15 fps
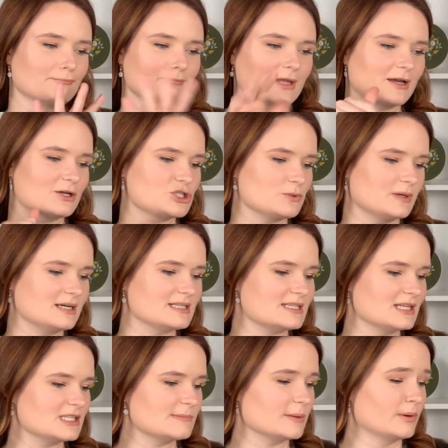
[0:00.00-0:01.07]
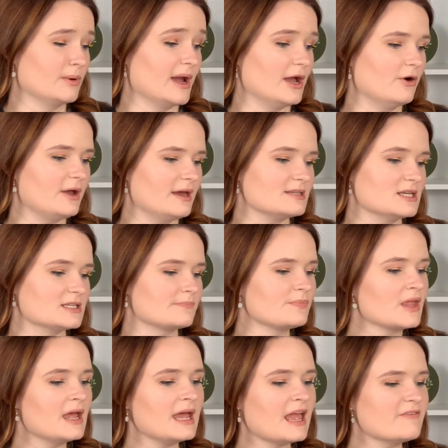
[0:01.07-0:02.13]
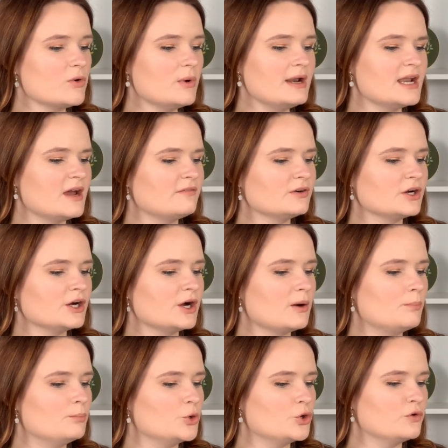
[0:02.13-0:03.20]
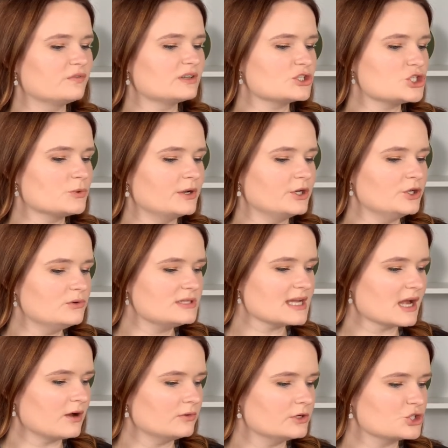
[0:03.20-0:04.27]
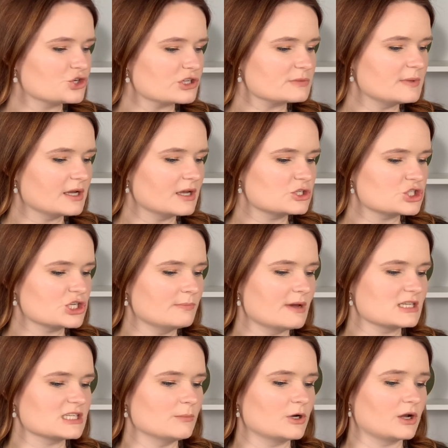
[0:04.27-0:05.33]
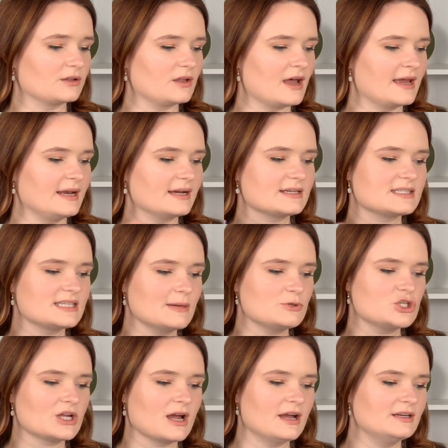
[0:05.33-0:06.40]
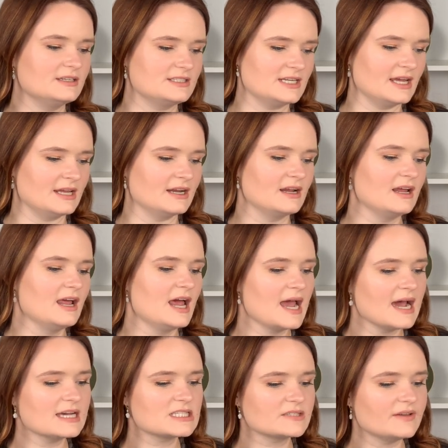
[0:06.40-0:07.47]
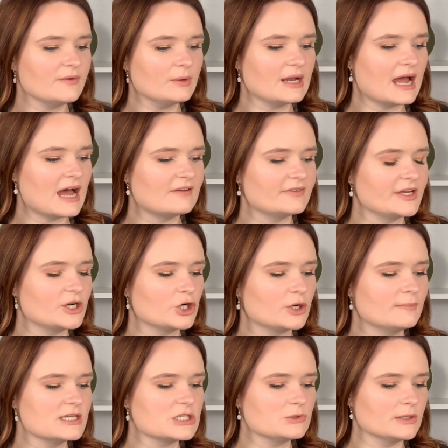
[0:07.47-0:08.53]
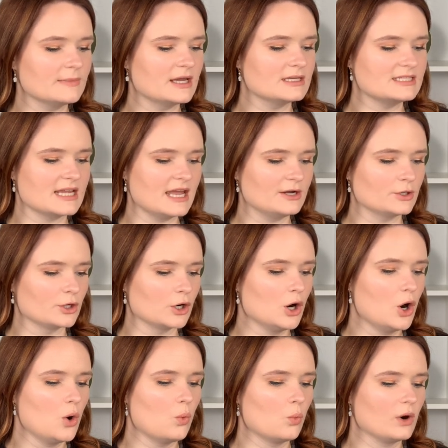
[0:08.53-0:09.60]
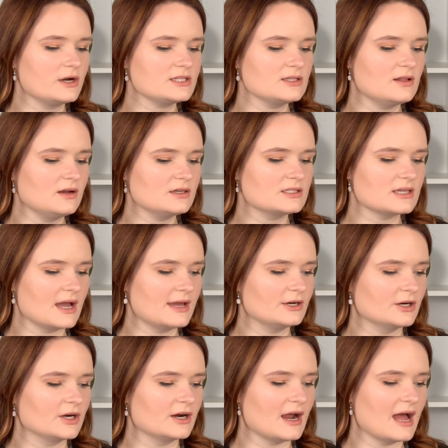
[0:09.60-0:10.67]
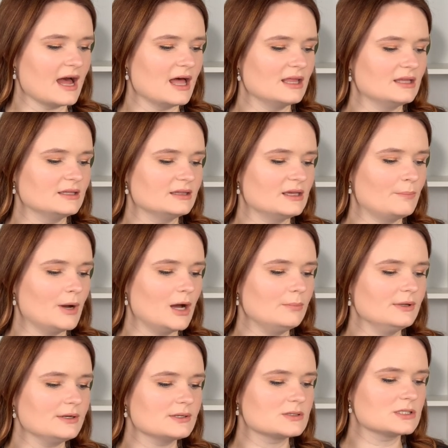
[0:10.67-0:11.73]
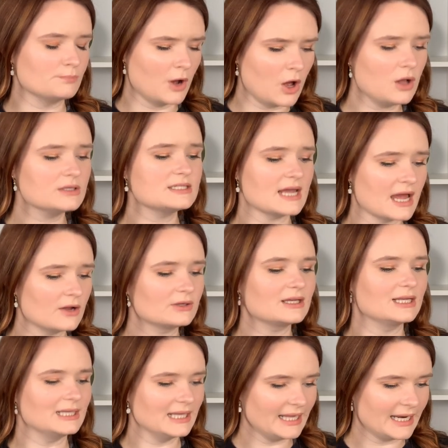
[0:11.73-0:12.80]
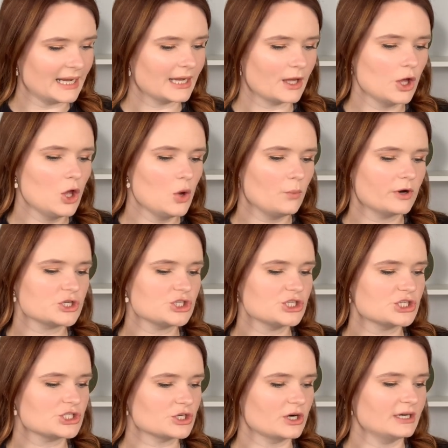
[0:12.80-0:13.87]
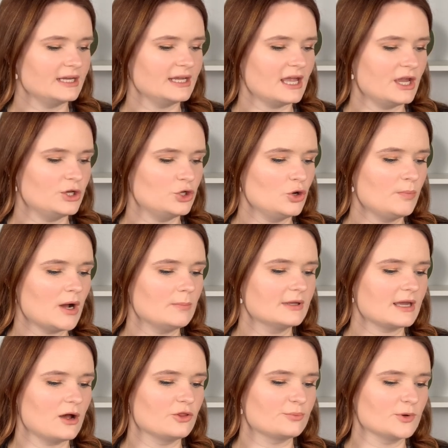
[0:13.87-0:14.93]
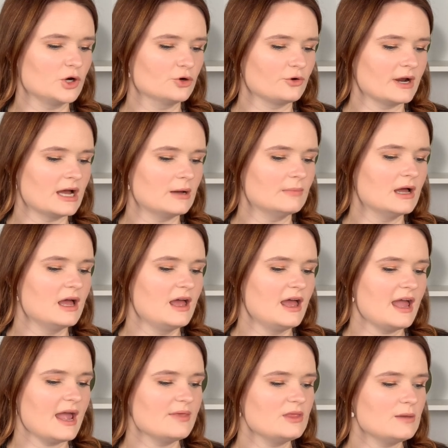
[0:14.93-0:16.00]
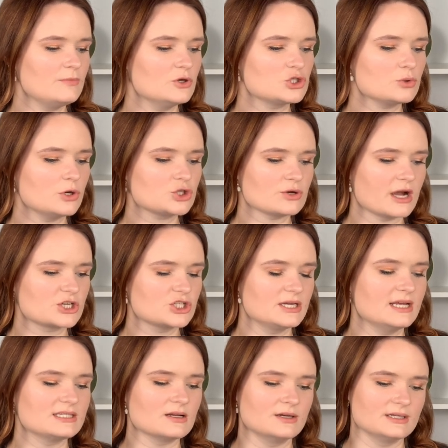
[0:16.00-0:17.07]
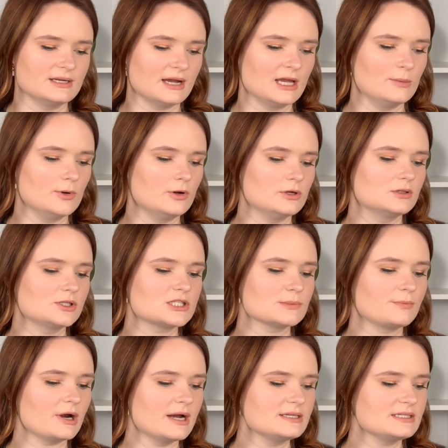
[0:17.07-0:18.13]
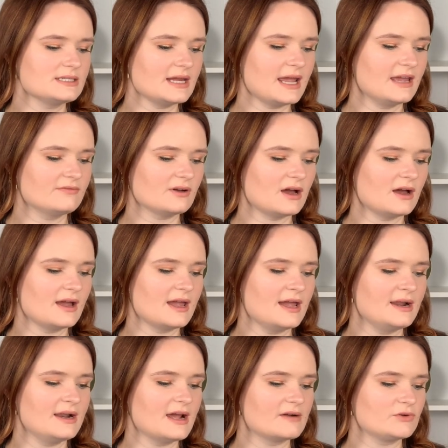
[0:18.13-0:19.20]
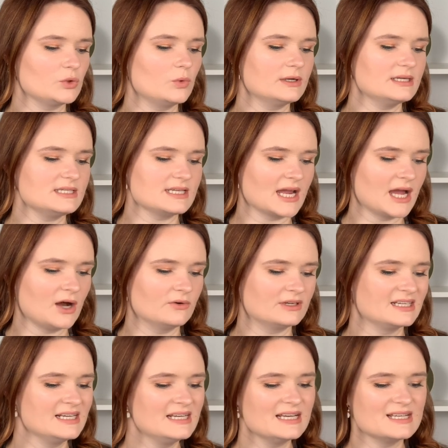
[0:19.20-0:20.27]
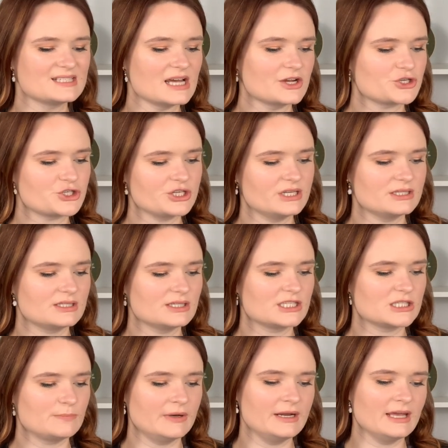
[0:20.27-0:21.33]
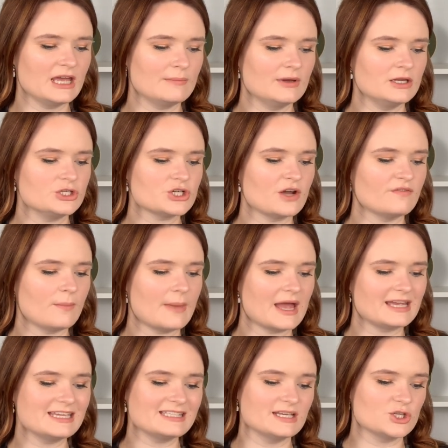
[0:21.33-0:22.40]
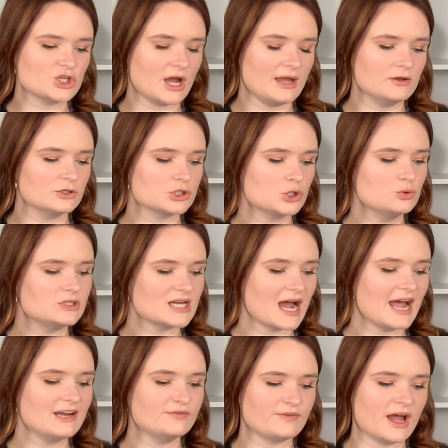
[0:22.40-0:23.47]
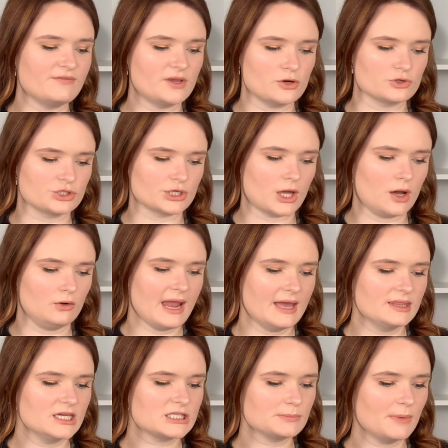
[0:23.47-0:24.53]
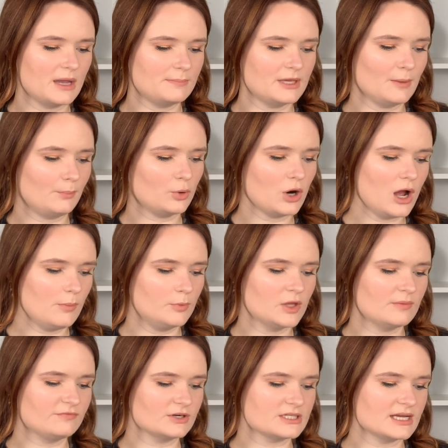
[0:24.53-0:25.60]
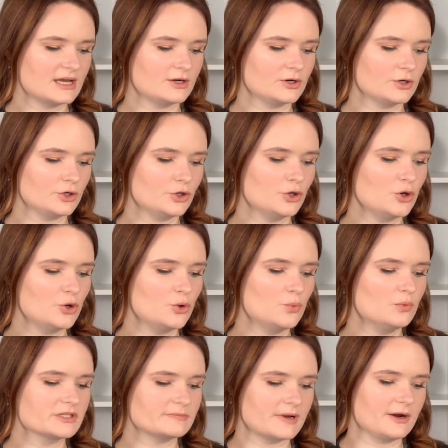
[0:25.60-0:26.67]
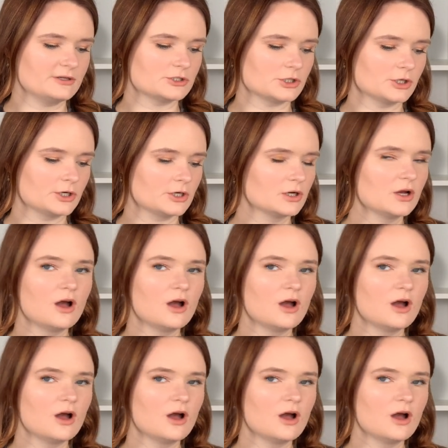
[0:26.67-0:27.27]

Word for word: because she wanted to send this book away. Okay, it says, Ava would never move to a new town just because she met someone online, except she kind of did. As fate would have it, her mystery man, Tanner, works alongside her at the public small town clinic where she's starting a new public health program, and the mutual attraction is undeniable. The surprise to Ava and everyone in town is that she's the spitting image of a Maggie Saint Giles who died five years ago. And this might be a problem for Tanner, who was married to her.